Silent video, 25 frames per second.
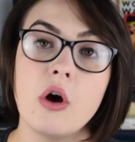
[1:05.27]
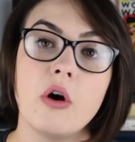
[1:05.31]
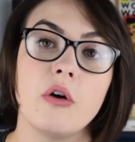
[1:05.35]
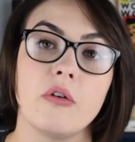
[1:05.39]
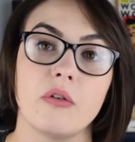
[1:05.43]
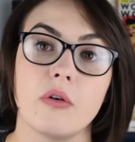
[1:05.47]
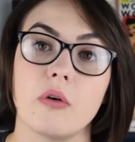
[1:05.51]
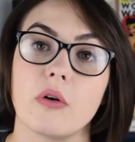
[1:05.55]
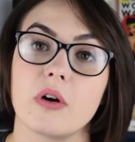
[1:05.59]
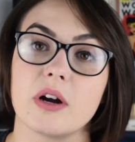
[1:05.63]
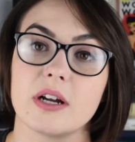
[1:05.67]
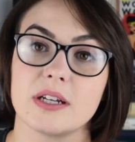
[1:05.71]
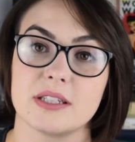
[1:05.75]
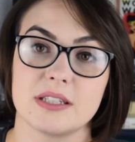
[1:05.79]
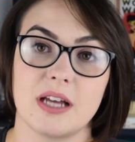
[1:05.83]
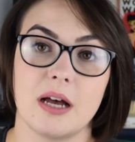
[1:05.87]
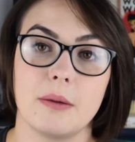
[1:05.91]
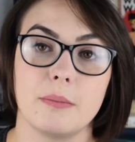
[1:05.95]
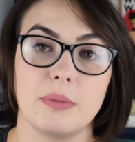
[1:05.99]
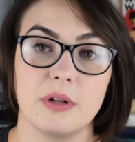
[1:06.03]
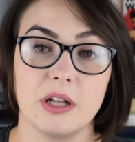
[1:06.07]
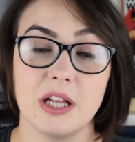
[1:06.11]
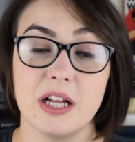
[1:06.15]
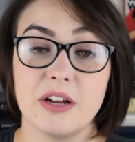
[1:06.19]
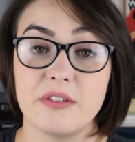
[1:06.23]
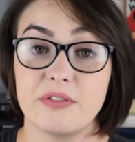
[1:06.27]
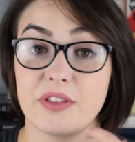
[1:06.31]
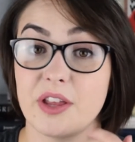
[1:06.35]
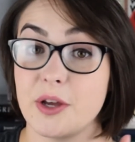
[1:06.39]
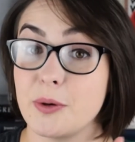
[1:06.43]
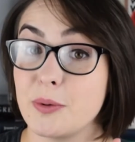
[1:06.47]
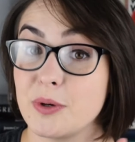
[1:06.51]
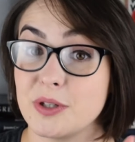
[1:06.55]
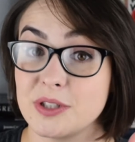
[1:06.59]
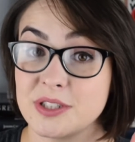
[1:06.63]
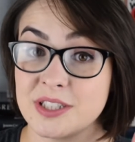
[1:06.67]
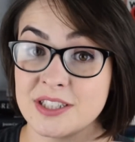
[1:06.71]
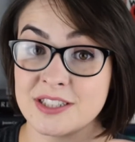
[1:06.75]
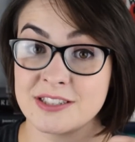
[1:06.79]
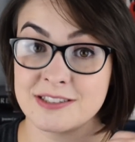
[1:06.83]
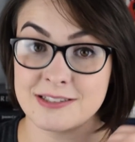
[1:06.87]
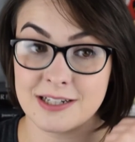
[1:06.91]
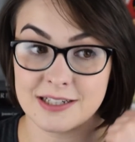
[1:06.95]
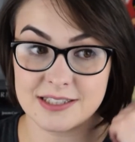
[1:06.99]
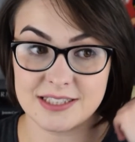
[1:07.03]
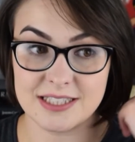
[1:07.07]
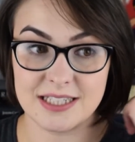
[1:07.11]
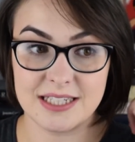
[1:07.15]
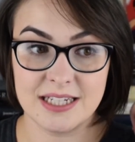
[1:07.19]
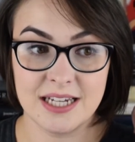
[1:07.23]
For example, if they want to
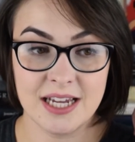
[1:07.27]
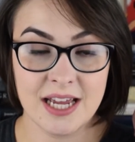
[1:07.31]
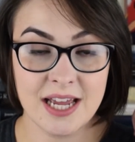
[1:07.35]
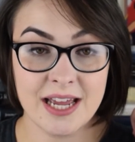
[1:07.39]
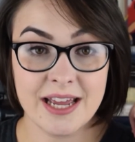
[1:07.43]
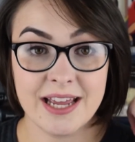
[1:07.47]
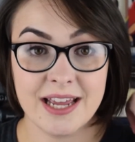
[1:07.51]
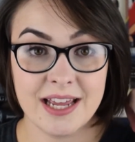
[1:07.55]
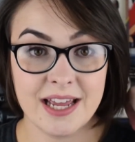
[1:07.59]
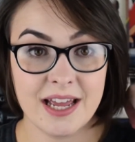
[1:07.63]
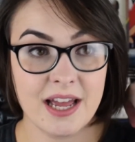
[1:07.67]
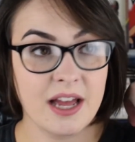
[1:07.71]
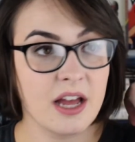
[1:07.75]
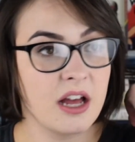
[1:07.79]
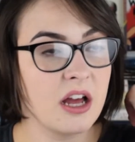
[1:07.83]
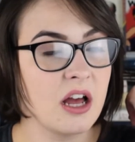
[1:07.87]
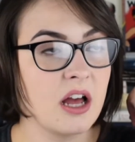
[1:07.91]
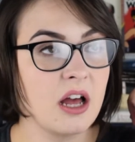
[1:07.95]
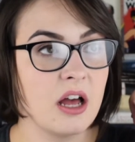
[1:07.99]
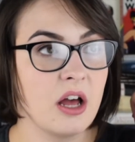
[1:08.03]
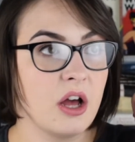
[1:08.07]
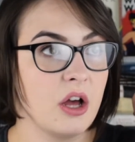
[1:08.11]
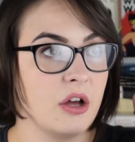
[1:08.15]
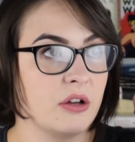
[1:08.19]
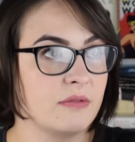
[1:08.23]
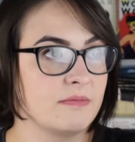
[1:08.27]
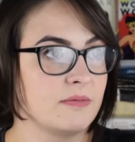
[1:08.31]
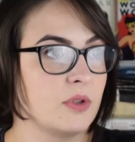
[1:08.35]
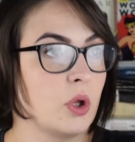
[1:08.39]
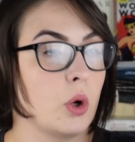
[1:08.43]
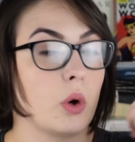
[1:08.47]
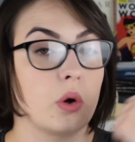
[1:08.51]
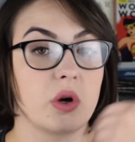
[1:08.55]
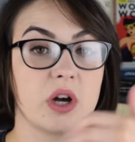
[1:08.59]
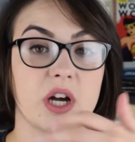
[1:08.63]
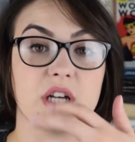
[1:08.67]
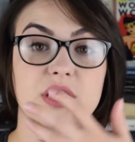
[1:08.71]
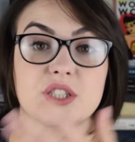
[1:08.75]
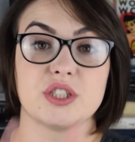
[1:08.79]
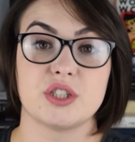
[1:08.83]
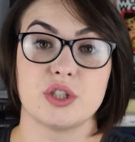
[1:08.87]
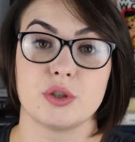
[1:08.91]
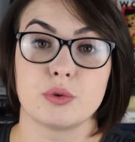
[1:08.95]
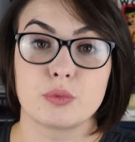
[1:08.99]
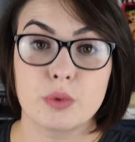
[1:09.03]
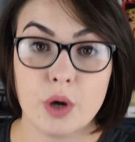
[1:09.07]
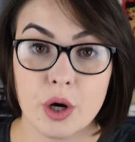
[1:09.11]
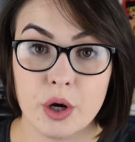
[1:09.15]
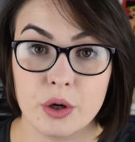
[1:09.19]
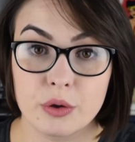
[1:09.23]
study
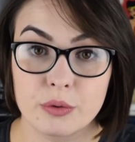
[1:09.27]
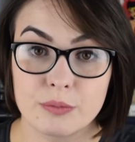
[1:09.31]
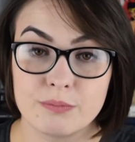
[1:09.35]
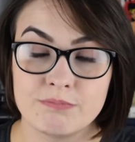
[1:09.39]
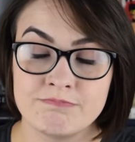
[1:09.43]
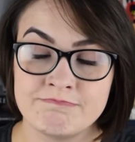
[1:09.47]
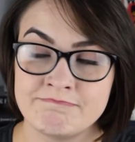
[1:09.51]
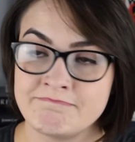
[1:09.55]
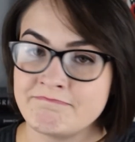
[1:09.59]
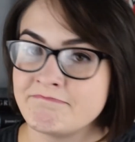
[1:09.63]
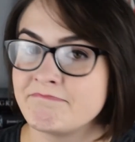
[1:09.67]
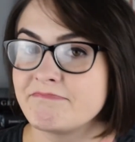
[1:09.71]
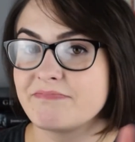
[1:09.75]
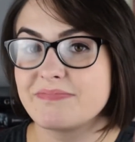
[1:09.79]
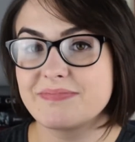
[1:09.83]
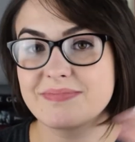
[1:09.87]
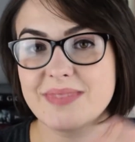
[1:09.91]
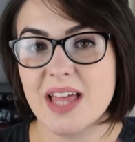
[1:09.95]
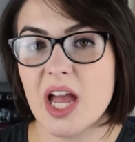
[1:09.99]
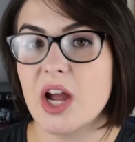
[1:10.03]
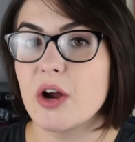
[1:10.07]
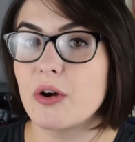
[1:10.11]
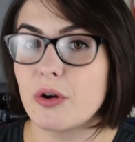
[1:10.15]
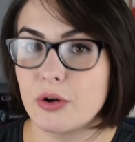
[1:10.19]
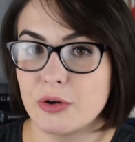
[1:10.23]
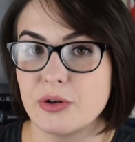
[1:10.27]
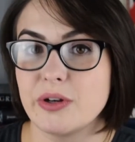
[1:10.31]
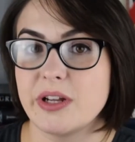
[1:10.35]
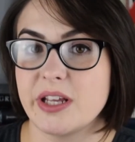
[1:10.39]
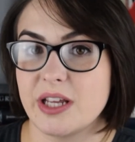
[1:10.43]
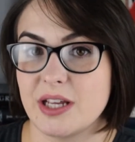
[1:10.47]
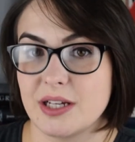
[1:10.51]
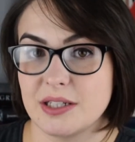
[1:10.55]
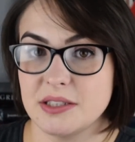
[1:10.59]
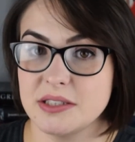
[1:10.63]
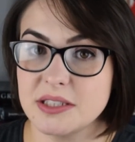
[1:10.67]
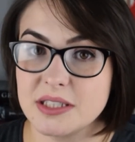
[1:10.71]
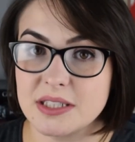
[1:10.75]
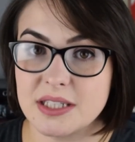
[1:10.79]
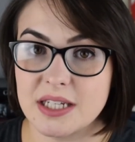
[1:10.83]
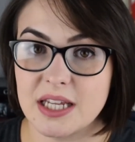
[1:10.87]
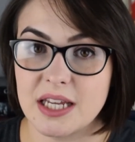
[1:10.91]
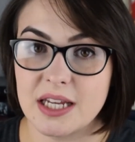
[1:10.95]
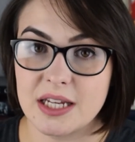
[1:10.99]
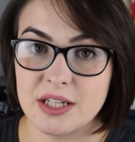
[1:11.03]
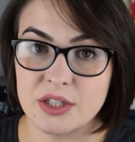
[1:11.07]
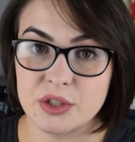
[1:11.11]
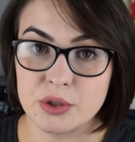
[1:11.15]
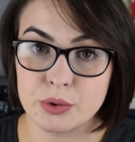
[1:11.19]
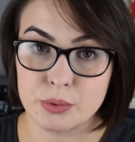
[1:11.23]
Augustan Rome, they're only going to
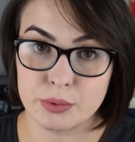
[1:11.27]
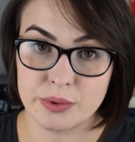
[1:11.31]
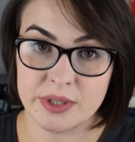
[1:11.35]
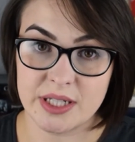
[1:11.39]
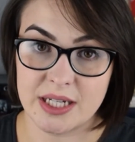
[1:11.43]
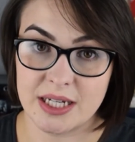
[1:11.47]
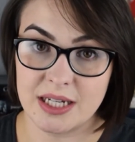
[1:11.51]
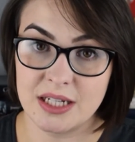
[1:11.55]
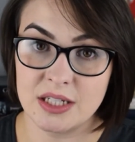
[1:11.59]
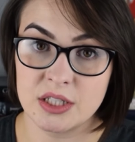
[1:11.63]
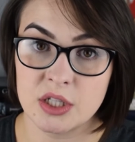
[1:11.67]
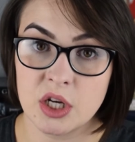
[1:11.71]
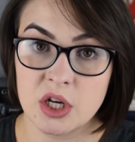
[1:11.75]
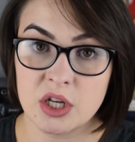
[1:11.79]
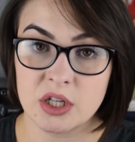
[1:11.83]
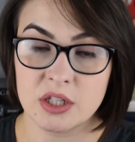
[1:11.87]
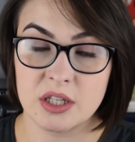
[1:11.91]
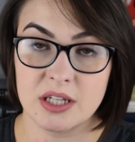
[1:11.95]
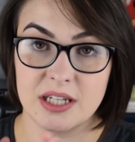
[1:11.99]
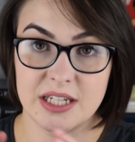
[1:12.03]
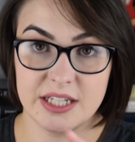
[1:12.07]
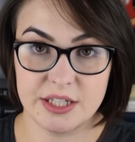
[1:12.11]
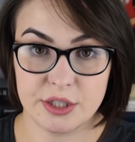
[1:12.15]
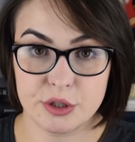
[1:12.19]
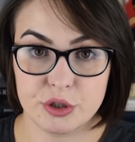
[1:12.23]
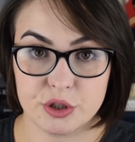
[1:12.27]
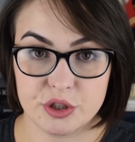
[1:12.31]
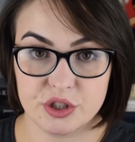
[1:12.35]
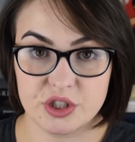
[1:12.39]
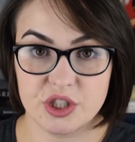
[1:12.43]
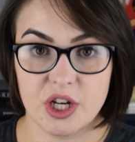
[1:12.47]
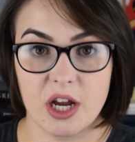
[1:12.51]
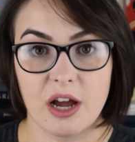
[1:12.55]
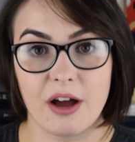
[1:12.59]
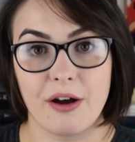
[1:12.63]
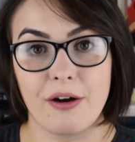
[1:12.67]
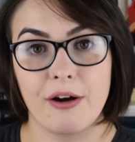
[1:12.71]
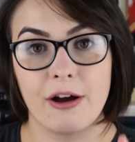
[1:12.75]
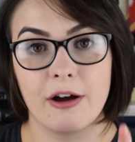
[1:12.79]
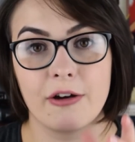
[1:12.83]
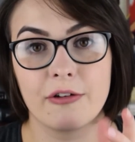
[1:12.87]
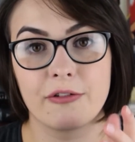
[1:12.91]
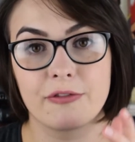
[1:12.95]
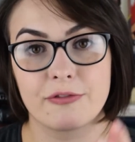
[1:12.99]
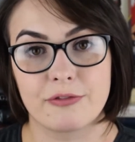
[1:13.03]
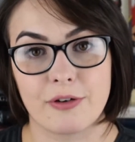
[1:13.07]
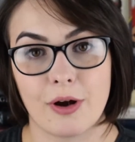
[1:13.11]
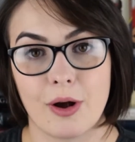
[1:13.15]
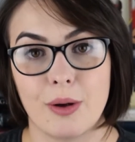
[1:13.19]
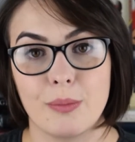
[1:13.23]
need to read literature
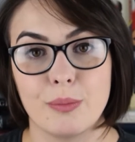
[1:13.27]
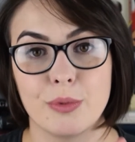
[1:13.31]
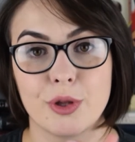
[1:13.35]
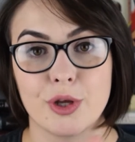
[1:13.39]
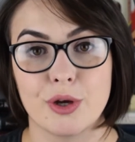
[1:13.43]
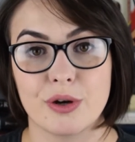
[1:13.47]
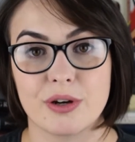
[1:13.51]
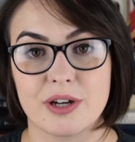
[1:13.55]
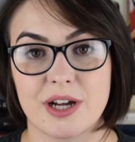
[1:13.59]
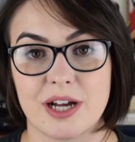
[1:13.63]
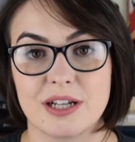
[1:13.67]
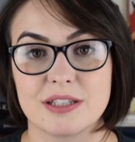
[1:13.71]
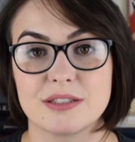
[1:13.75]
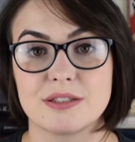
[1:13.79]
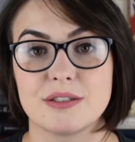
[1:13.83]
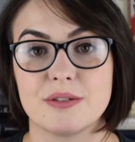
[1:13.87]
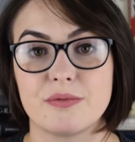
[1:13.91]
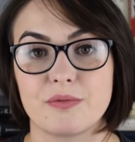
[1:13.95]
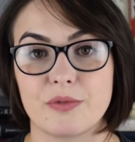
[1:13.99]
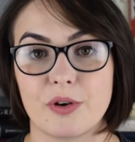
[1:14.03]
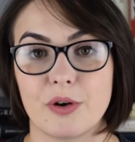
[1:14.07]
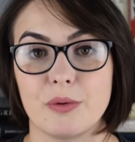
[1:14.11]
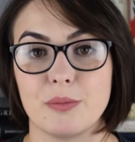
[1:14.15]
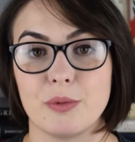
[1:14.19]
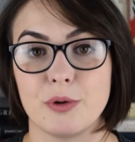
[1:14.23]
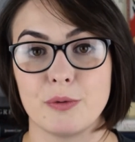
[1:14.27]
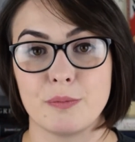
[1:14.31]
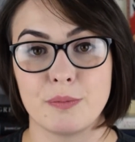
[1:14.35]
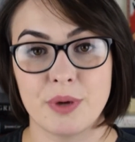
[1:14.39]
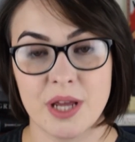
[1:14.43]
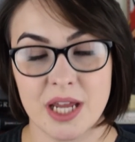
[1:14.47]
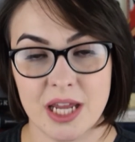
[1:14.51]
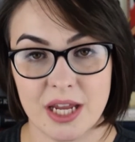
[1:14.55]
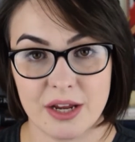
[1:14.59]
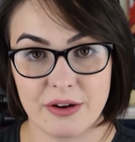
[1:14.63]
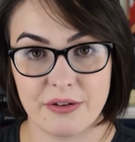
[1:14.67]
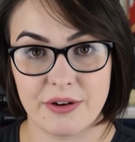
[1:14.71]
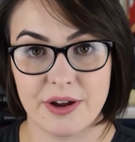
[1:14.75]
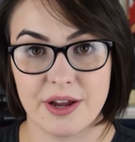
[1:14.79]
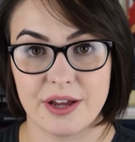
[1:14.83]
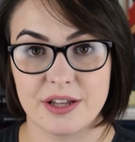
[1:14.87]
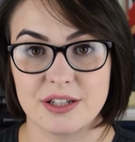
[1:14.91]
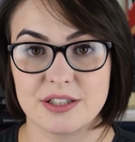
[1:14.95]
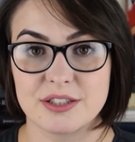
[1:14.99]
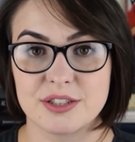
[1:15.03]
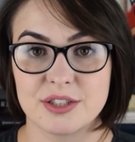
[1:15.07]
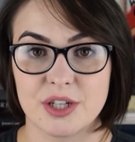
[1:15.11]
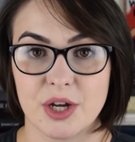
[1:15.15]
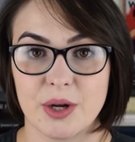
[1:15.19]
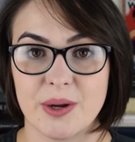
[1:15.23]
from the Augustan Roman
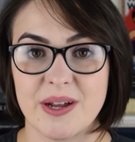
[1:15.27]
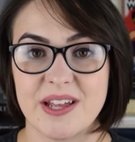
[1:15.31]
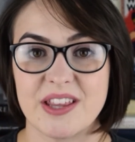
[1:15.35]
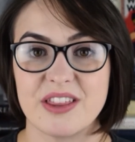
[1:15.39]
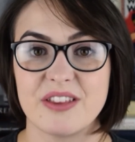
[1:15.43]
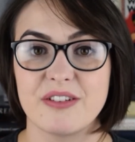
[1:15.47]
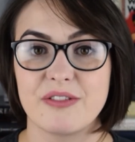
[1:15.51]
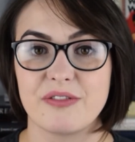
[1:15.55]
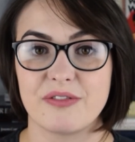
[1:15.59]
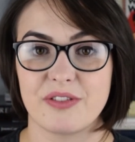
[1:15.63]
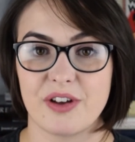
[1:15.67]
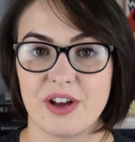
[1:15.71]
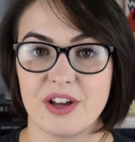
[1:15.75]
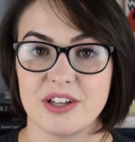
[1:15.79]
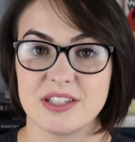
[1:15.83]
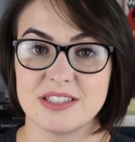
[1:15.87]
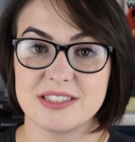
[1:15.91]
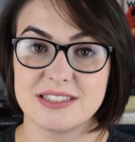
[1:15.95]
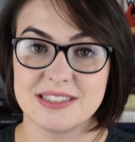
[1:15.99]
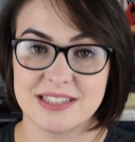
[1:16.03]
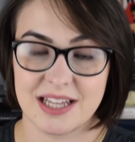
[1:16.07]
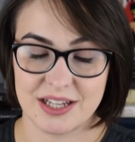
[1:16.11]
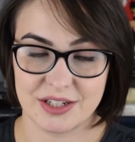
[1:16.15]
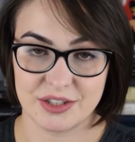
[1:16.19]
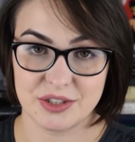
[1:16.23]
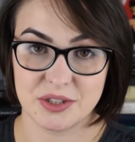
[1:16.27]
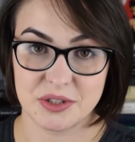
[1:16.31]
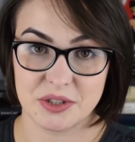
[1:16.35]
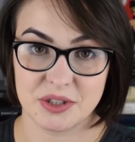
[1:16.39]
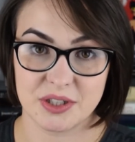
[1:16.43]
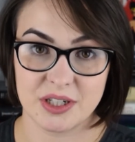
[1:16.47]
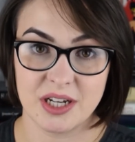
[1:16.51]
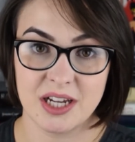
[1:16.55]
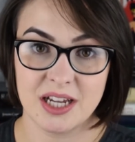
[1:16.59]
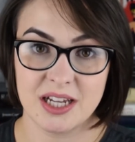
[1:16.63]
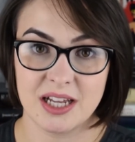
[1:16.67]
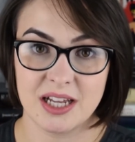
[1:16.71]
period, so in the first century,